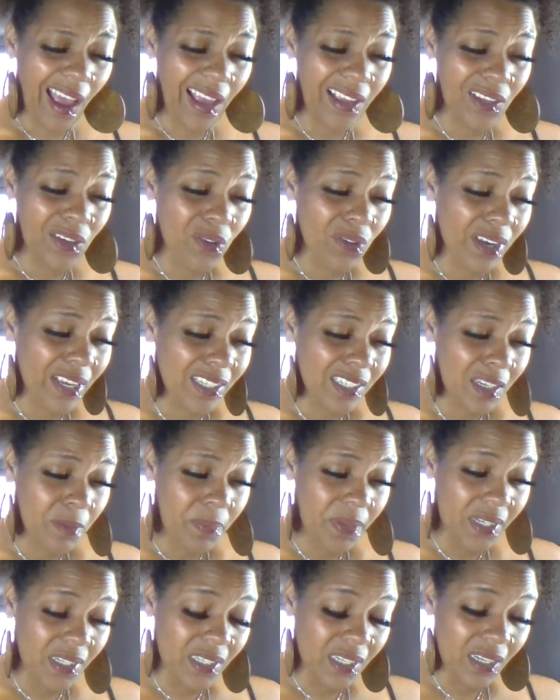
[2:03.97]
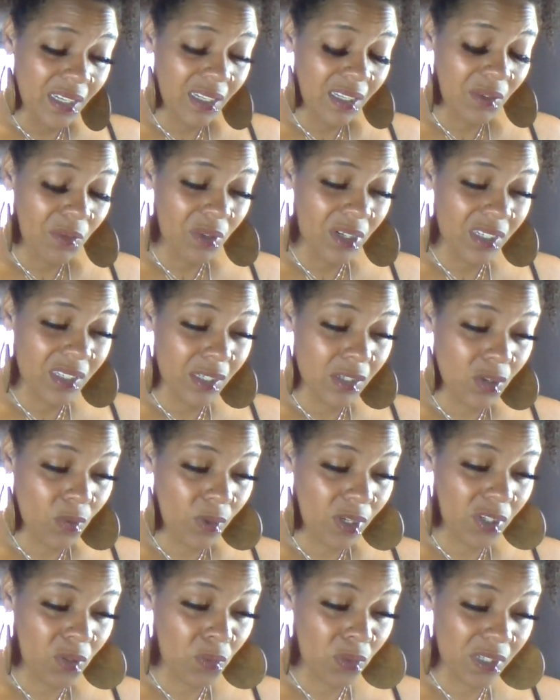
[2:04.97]
You guys could be dealing with a
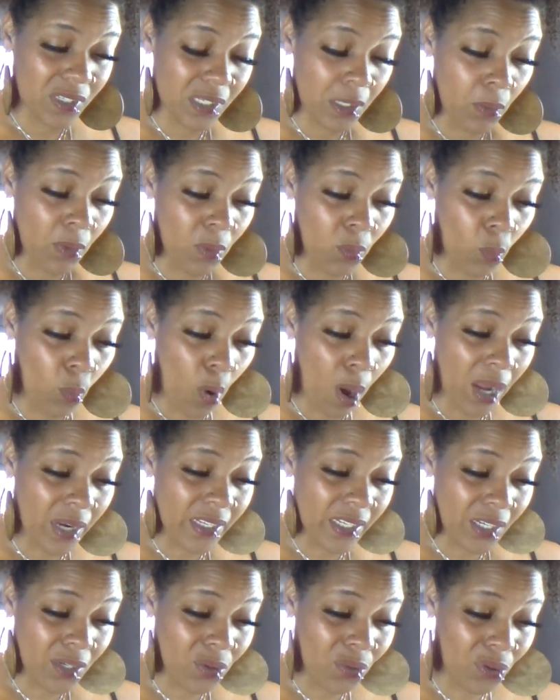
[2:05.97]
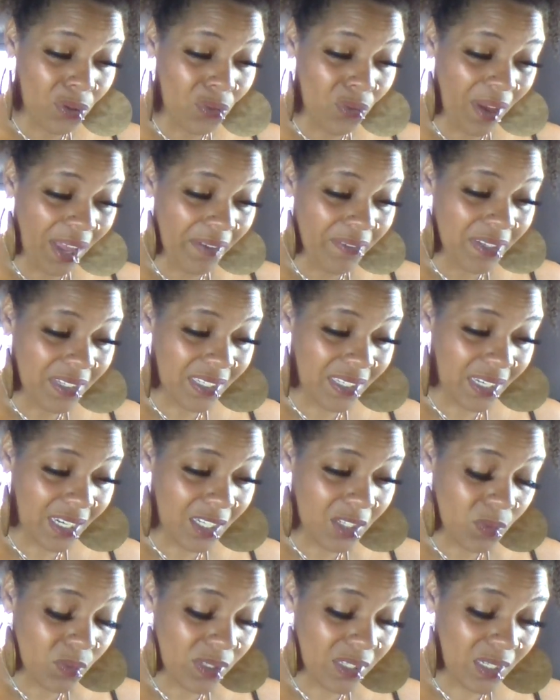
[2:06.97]
situation where someone walked in on you having
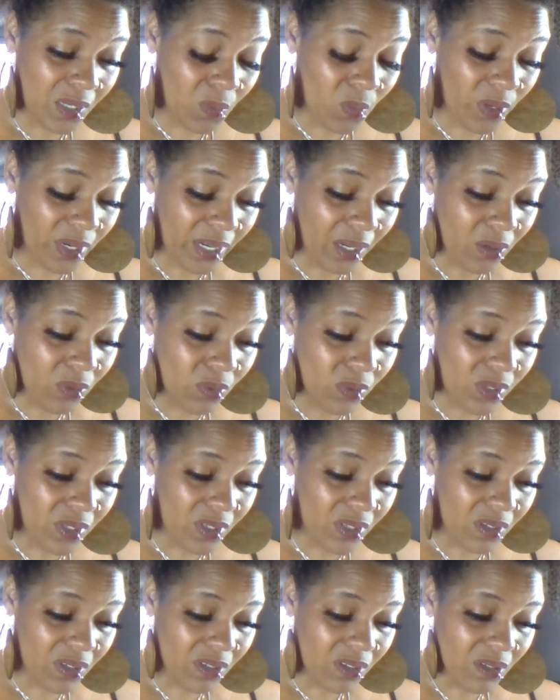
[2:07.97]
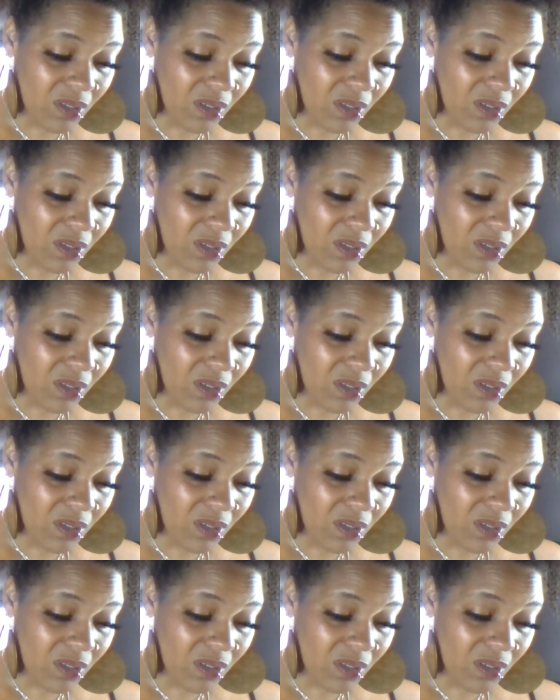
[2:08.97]
sex with someone else.